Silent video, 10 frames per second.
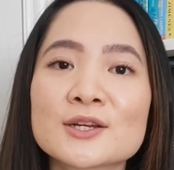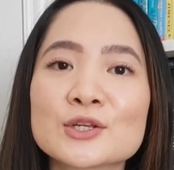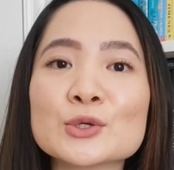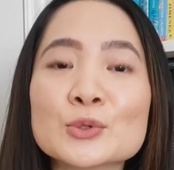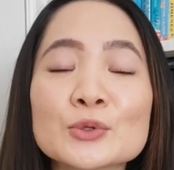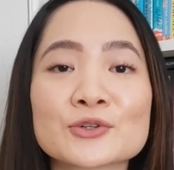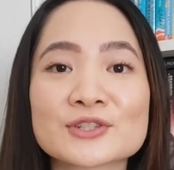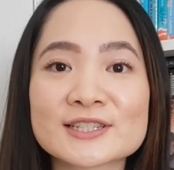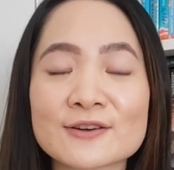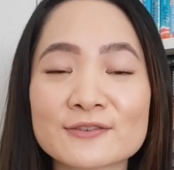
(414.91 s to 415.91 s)
you
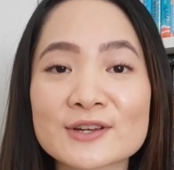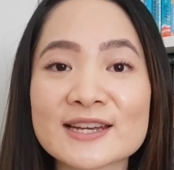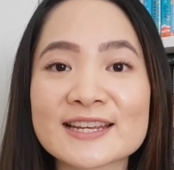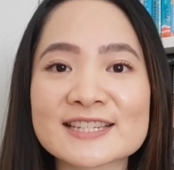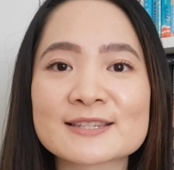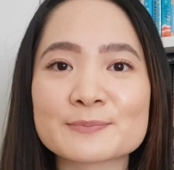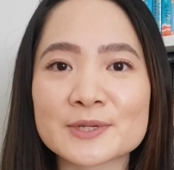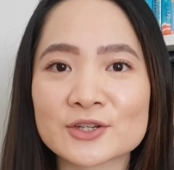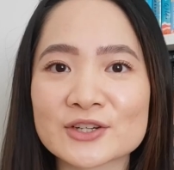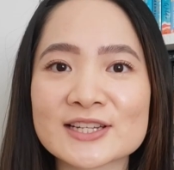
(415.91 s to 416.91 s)
yourself can
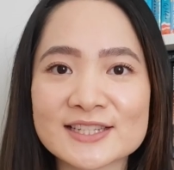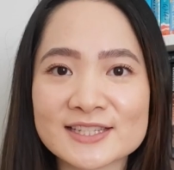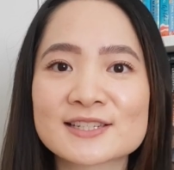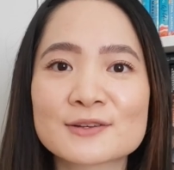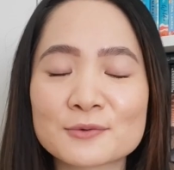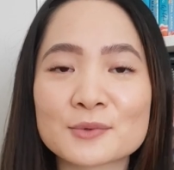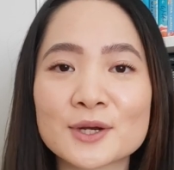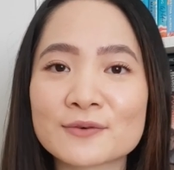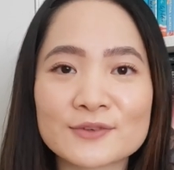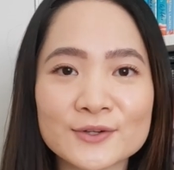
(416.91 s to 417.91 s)
experience
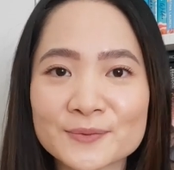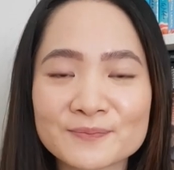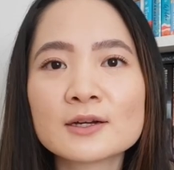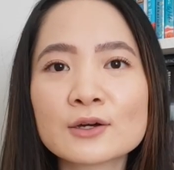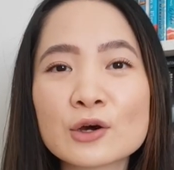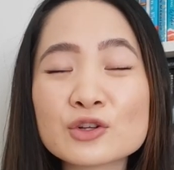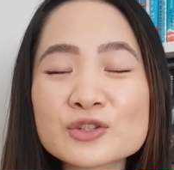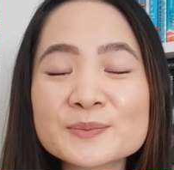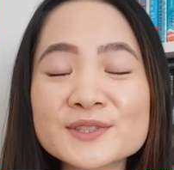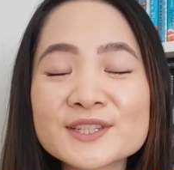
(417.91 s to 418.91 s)
whatever.
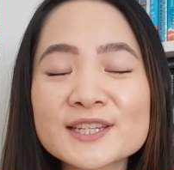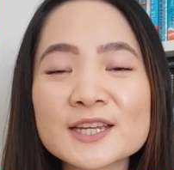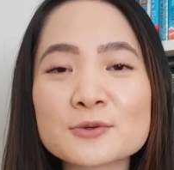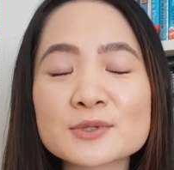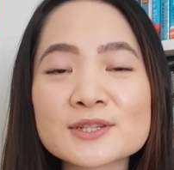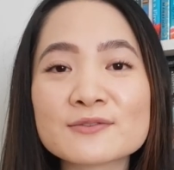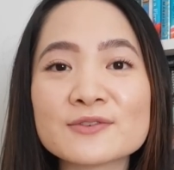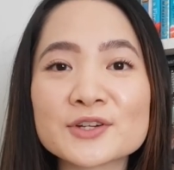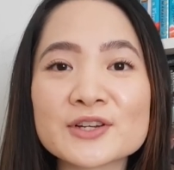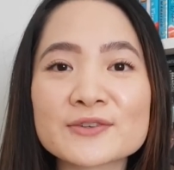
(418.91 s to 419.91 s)
Ultimately, it was a
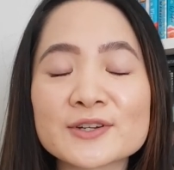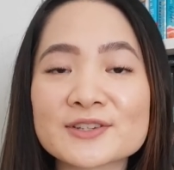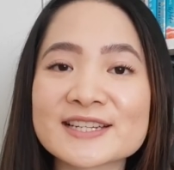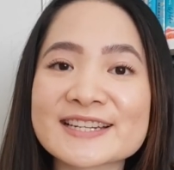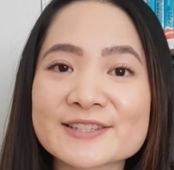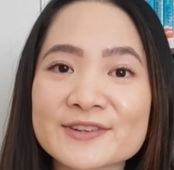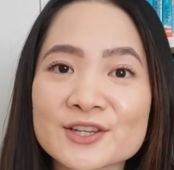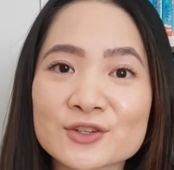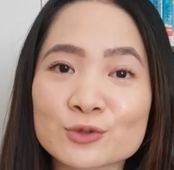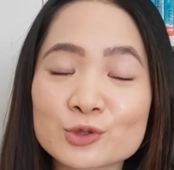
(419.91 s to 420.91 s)
very, very satisfying
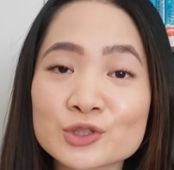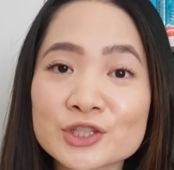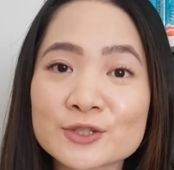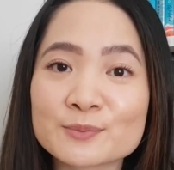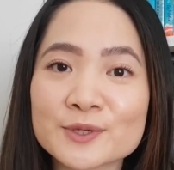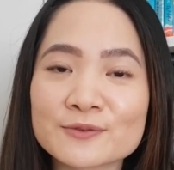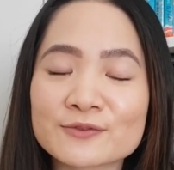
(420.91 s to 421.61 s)
conclusion, but